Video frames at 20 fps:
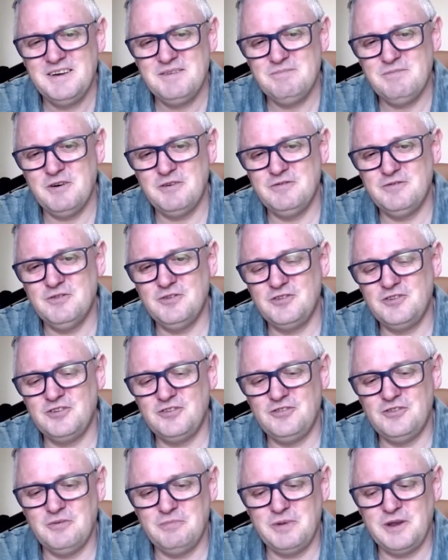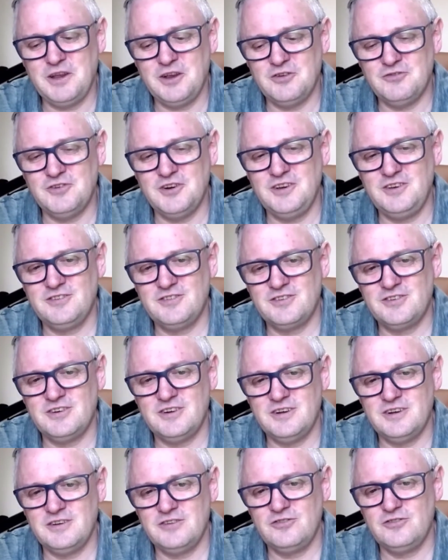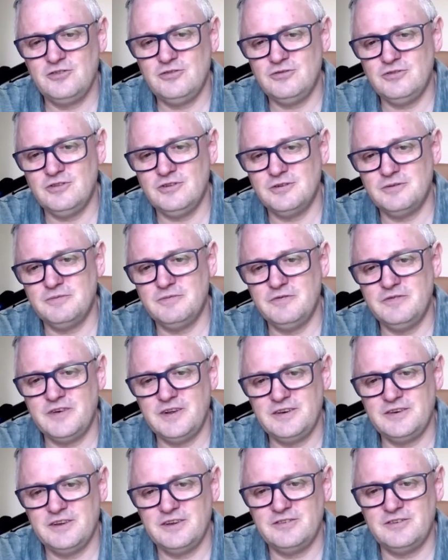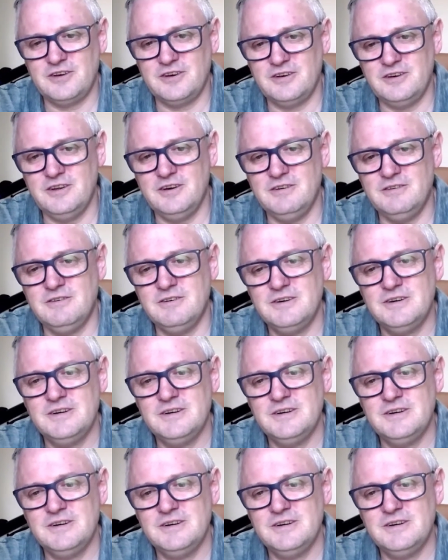My voice has not been great, still not fantastic now.